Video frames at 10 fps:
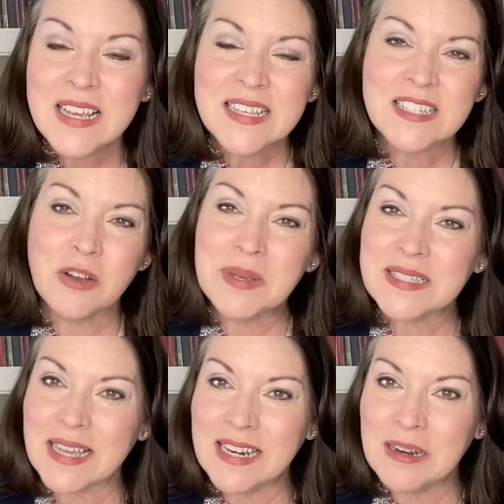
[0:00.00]
So I'm
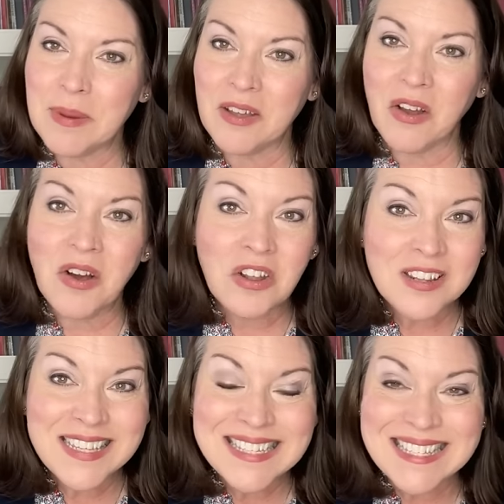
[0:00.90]
excited about all of
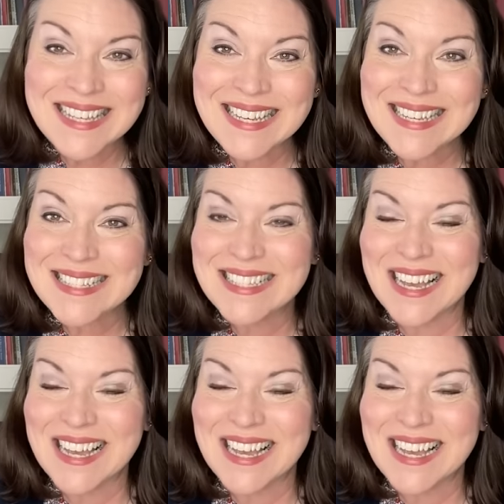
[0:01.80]
these things.